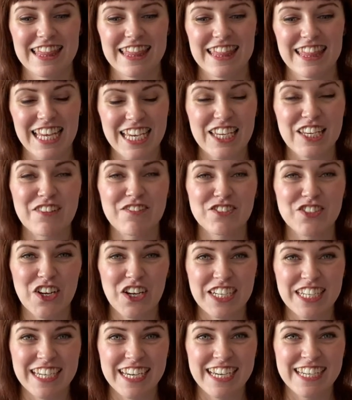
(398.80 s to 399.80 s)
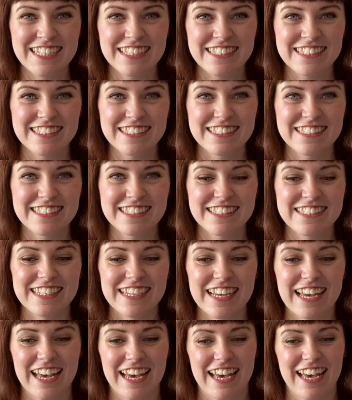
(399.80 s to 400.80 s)
Thank you for joining in,
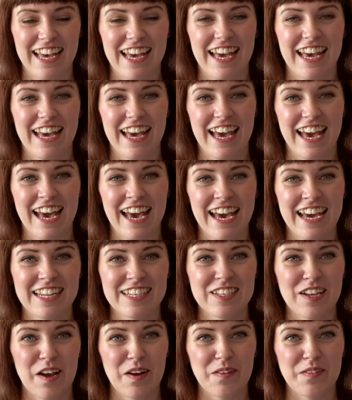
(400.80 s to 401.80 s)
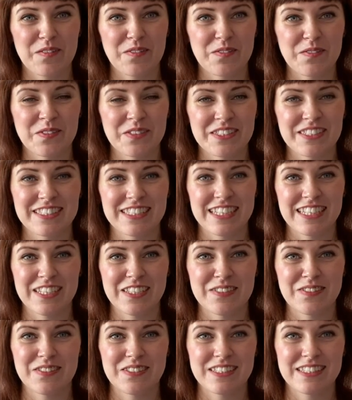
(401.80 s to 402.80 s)
and we'll see
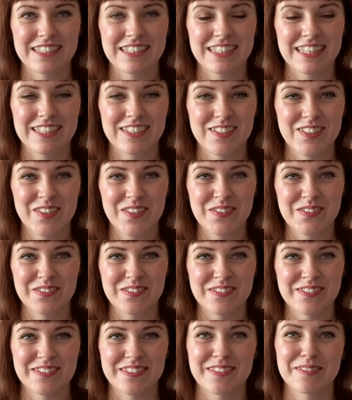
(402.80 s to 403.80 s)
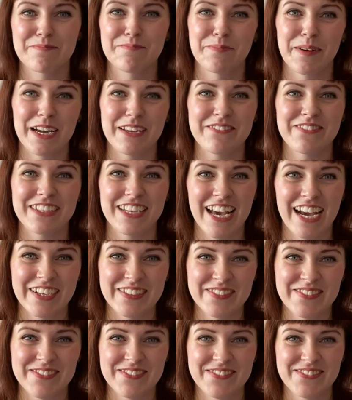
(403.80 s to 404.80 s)
you soon. Bye for
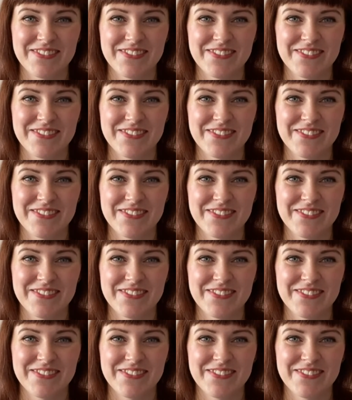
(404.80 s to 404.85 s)
now.